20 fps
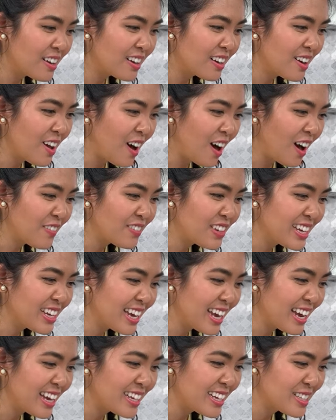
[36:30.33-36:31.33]
Coffee
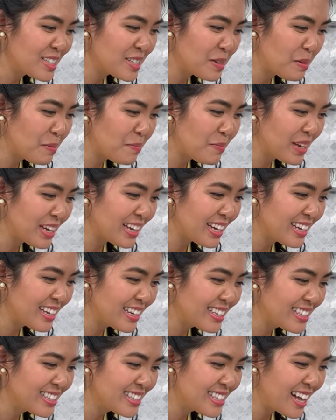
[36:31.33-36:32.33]
cake soup
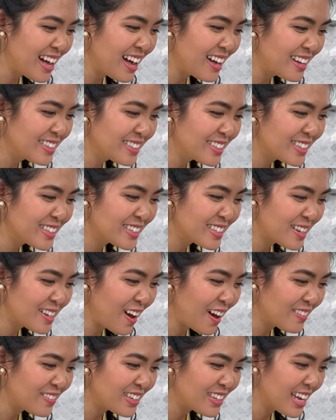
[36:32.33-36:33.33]
is uncooked
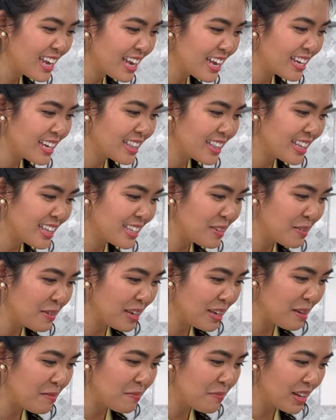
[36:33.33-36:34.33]
coffee cake that you
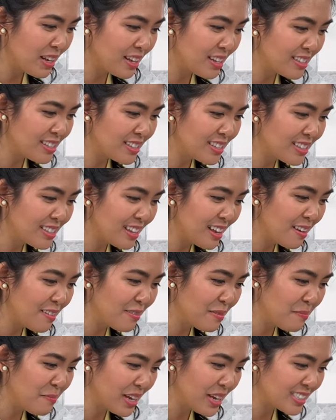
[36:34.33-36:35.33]
eat because of
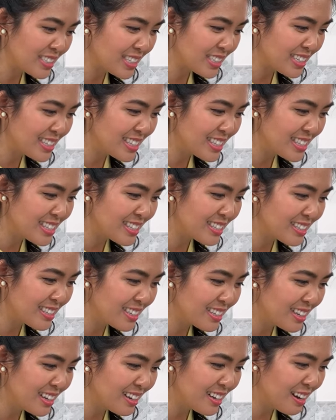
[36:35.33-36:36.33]
impatience.
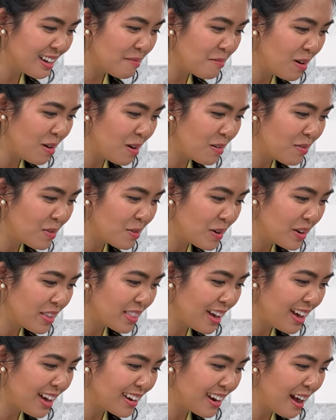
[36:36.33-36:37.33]
I'm all for
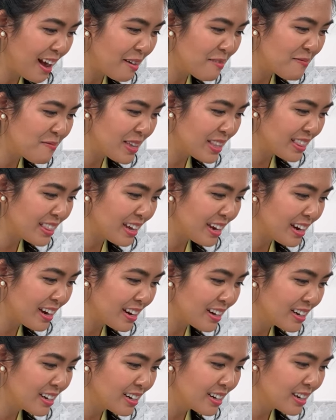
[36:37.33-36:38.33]
that. I've been
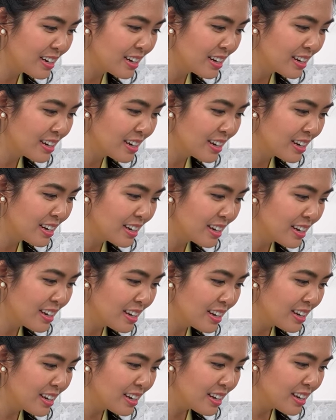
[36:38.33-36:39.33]
there.
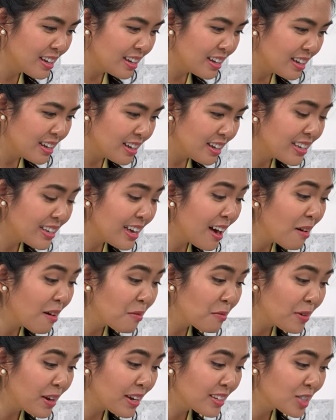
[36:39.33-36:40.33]

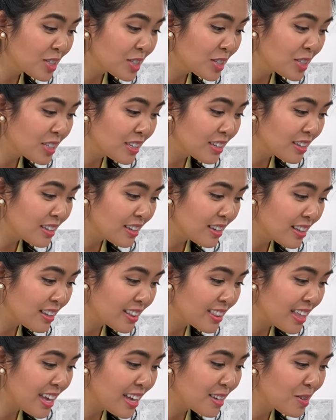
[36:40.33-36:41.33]
Yeah, Rachel,
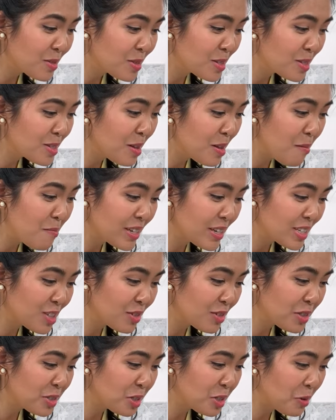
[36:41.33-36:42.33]
thank you so much
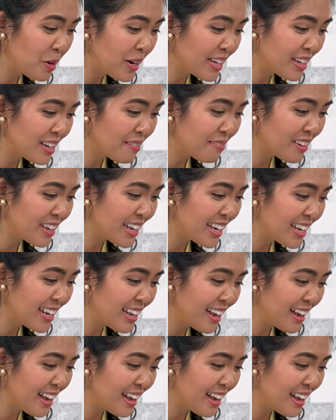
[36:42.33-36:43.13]
for joining me.